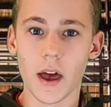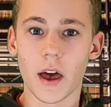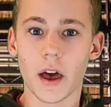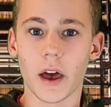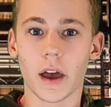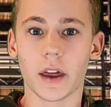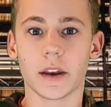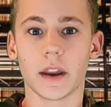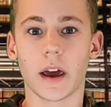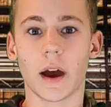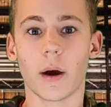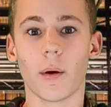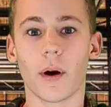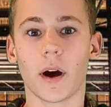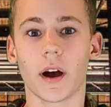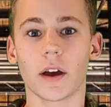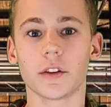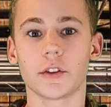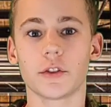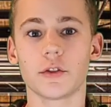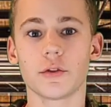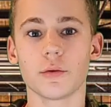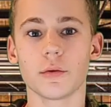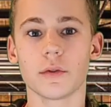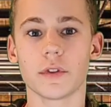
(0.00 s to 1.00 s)
And now on
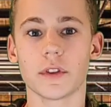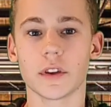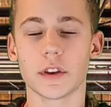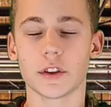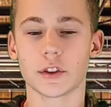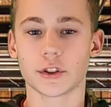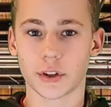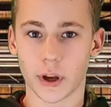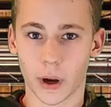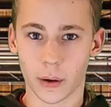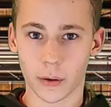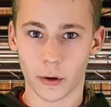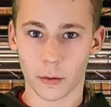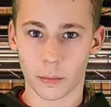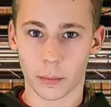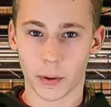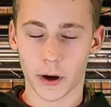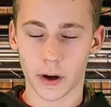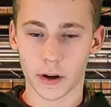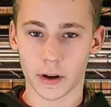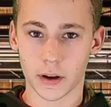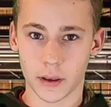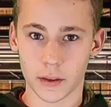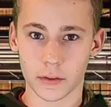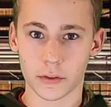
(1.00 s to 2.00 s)
to the shout out
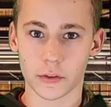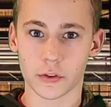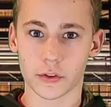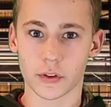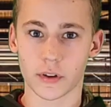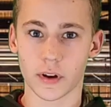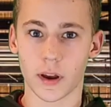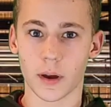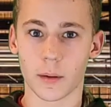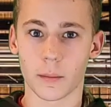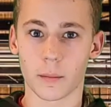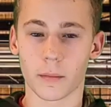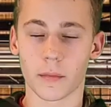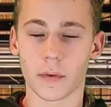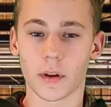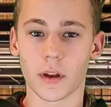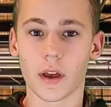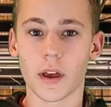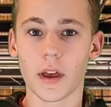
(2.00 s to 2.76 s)
part on Instagram.